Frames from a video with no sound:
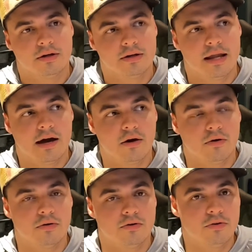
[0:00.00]

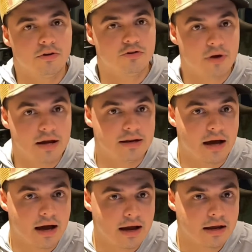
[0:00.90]
Now, to the trained
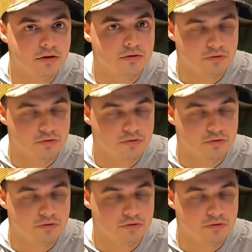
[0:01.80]
eye,